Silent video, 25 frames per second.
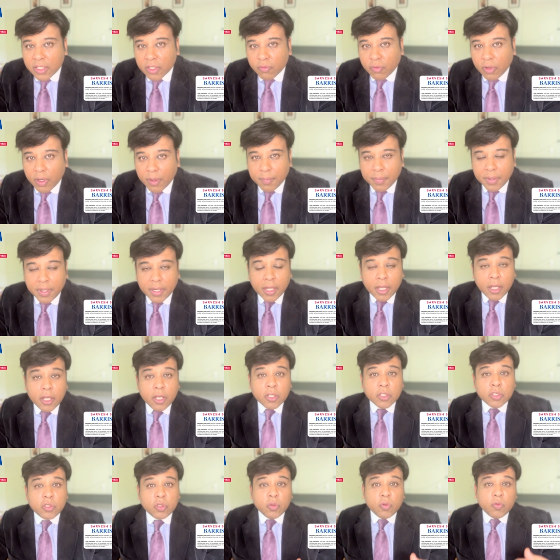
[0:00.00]
requirement?
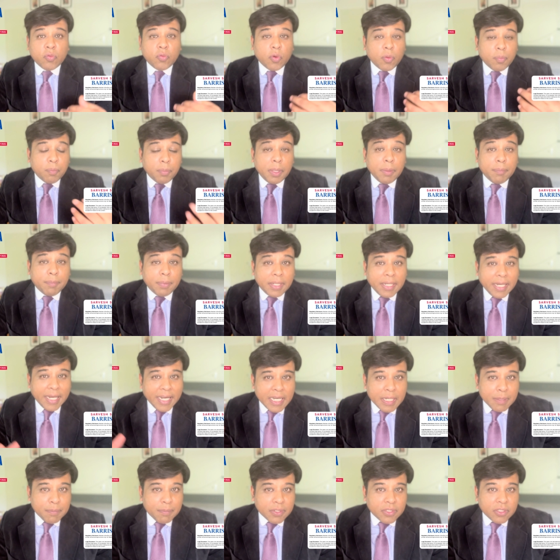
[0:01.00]
So for people,
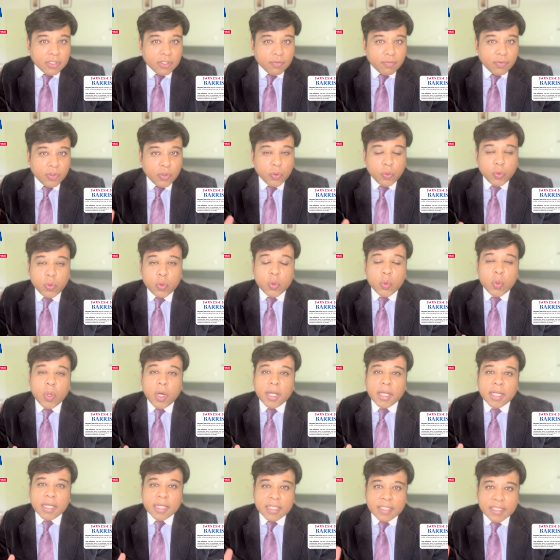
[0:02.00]
80% of you who
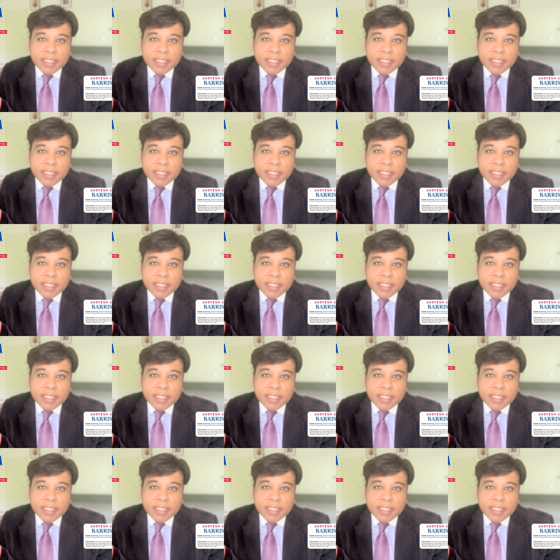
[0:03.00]
are in a